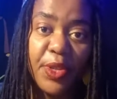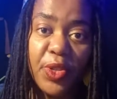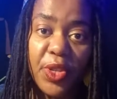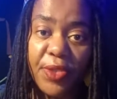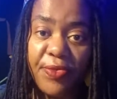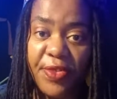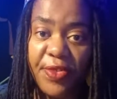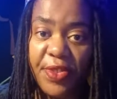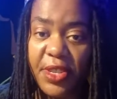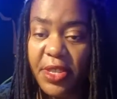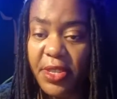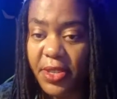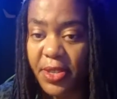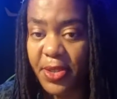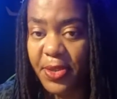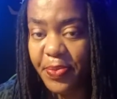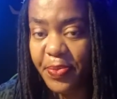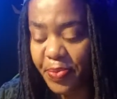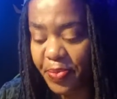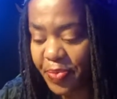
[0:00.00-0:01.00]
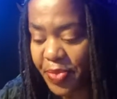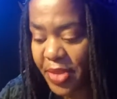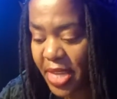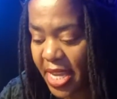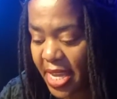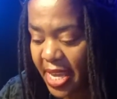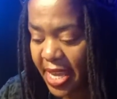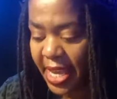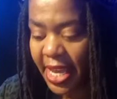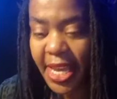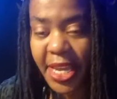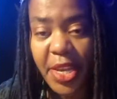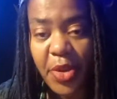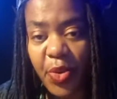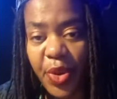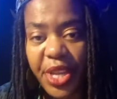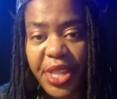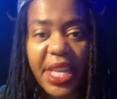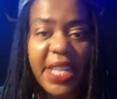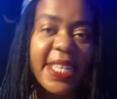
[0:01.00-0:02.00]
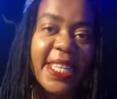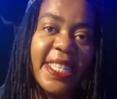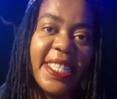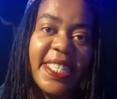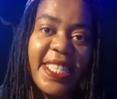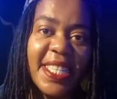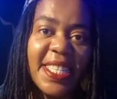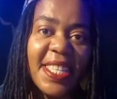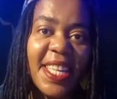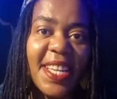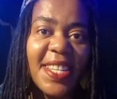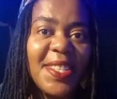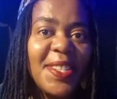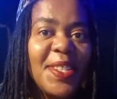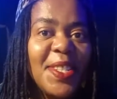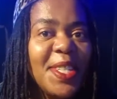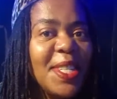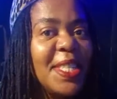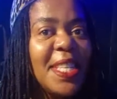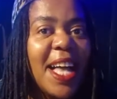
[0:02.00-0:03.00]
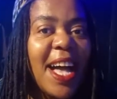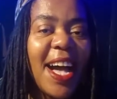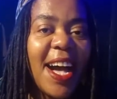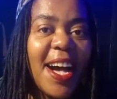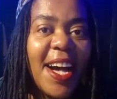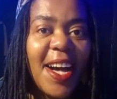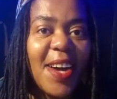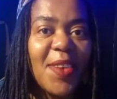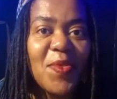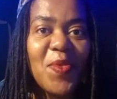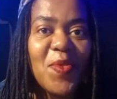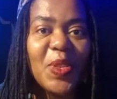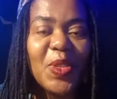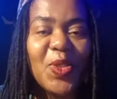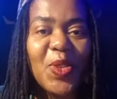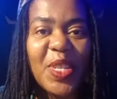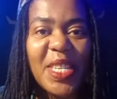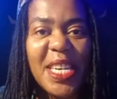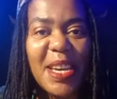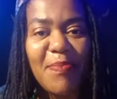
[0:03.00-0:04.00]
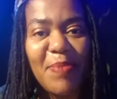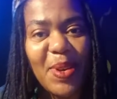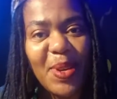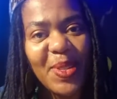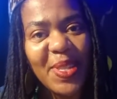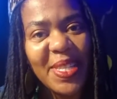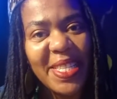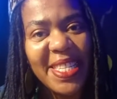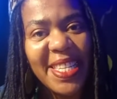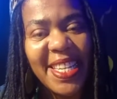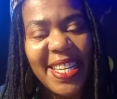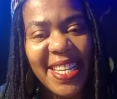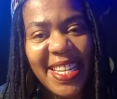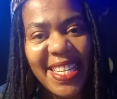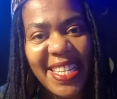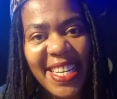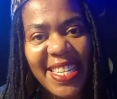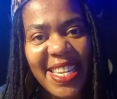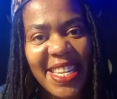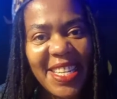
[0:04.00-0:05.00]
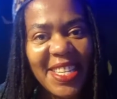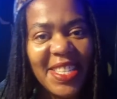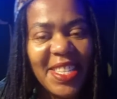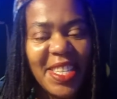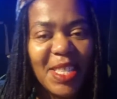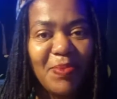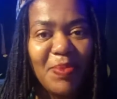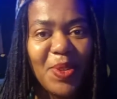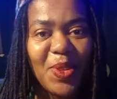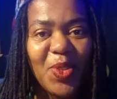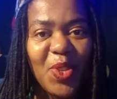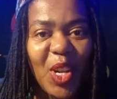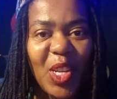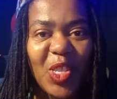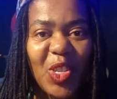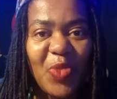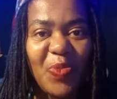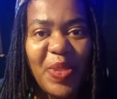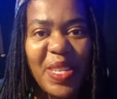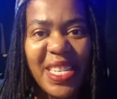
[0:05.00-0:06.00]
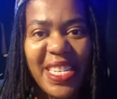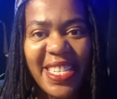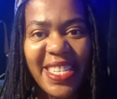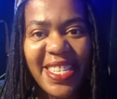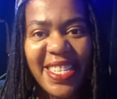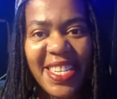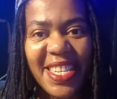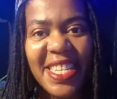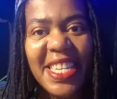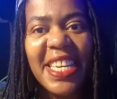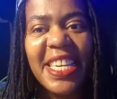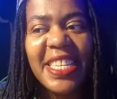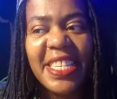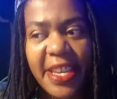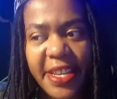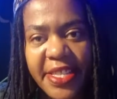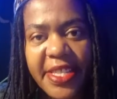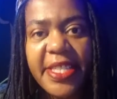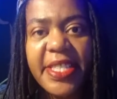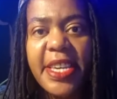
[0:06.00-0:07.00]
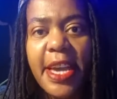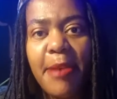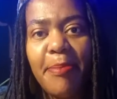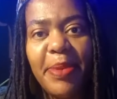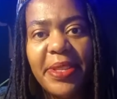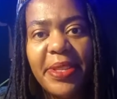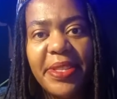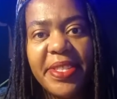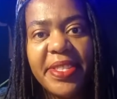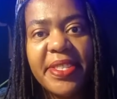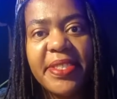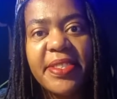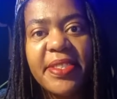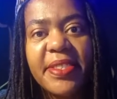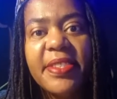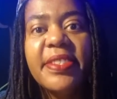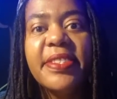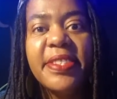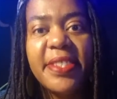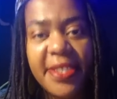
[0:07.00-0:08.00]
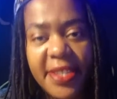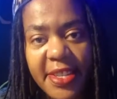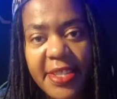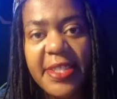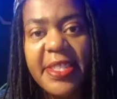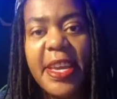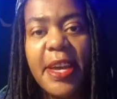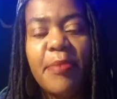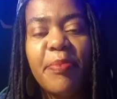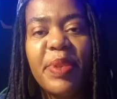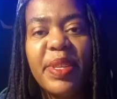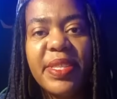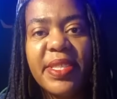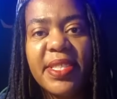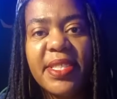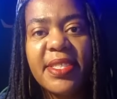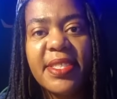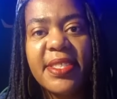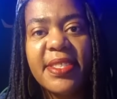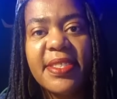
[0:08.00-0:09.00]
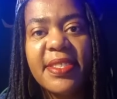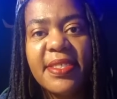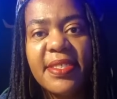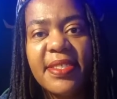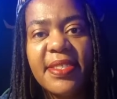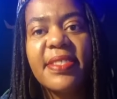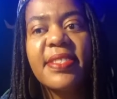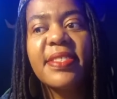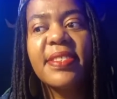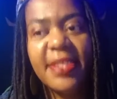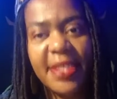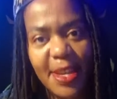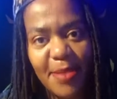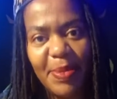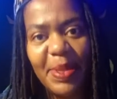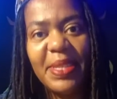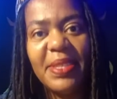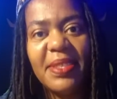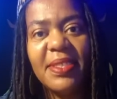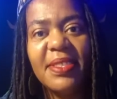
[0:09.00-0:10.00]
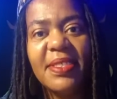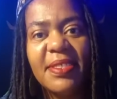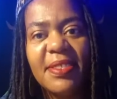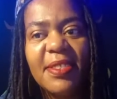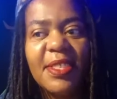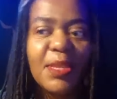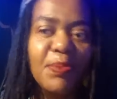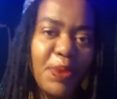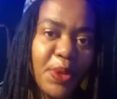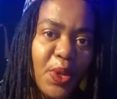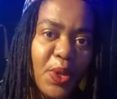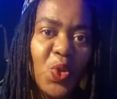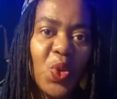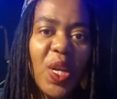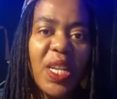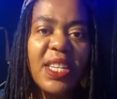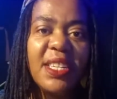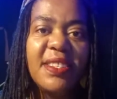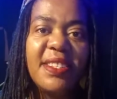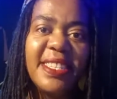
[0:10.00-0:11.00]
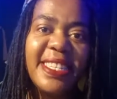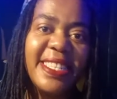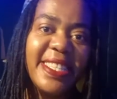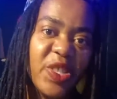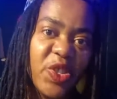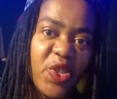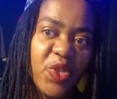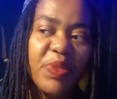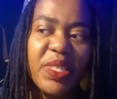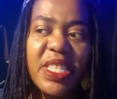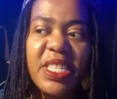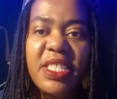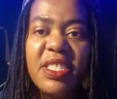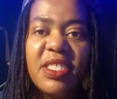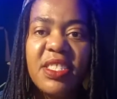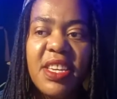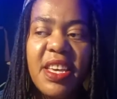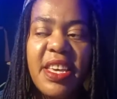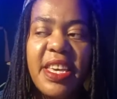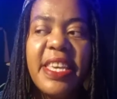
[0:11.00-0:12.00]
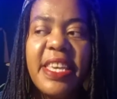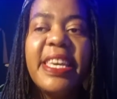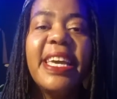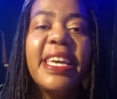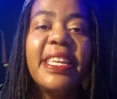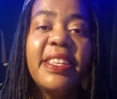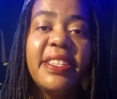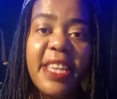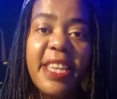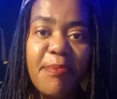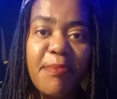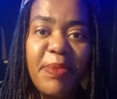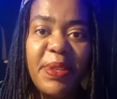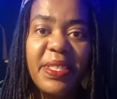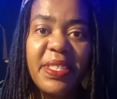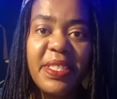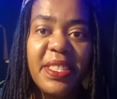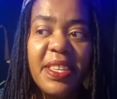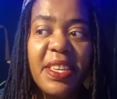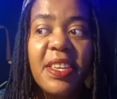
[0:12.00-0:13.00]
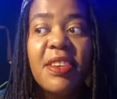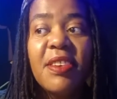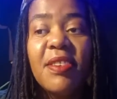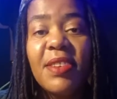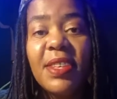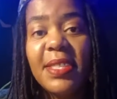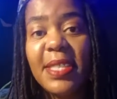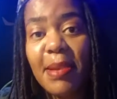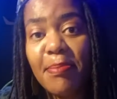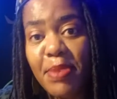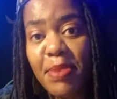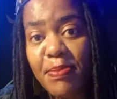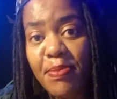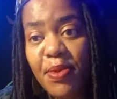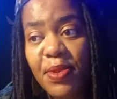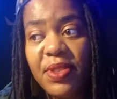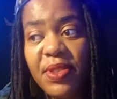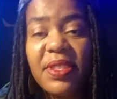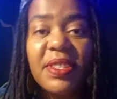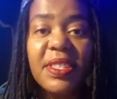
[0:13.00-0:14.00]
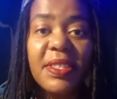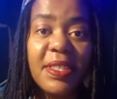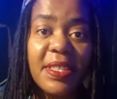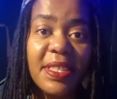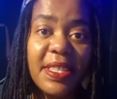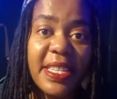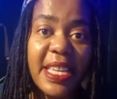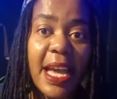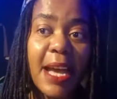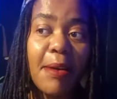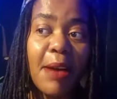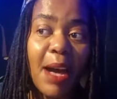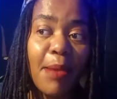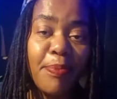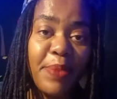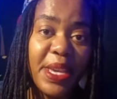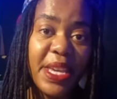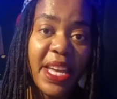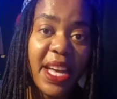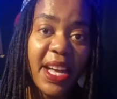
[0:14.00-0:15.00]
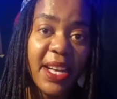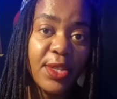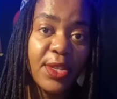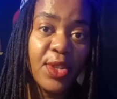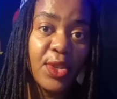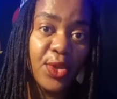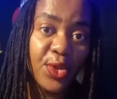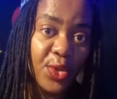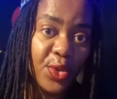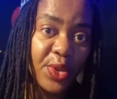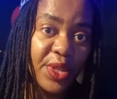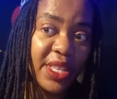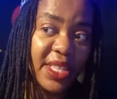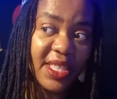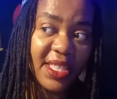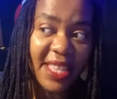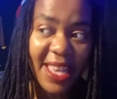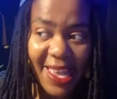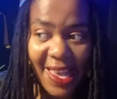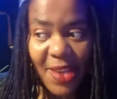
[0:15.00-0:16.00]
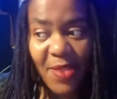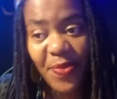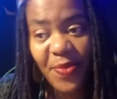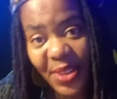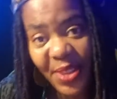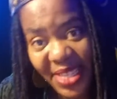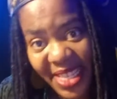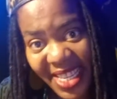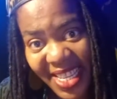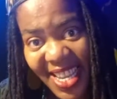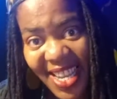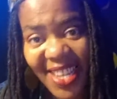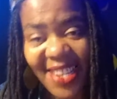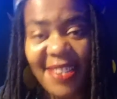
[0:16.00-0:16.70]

fears. Anyway, that is just that. We were talking about the spiritual humiliation. Yes, it happens. It happens. Yes, it happens spiritually in the dream state, and it happens. Some people, they are being asked to do this physical,